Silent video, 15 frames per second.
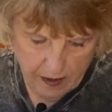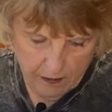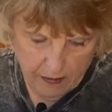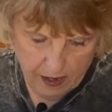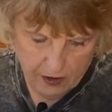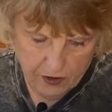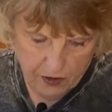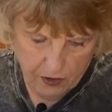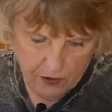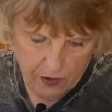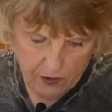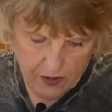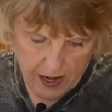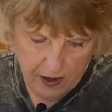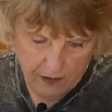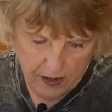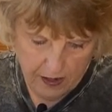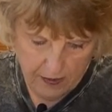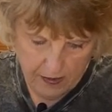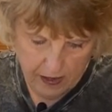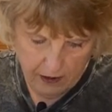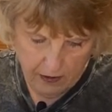Make sure they're down
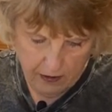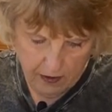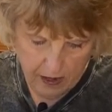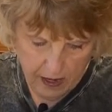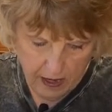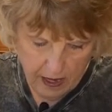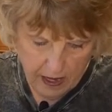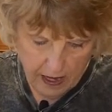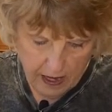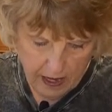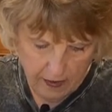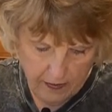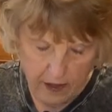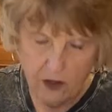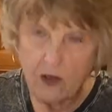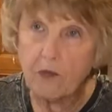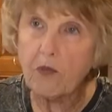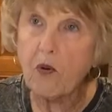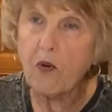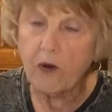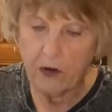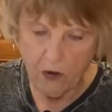in there. And then you
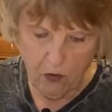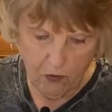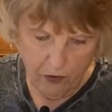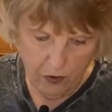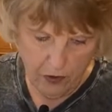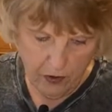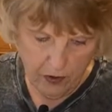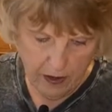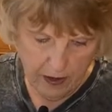pour it over.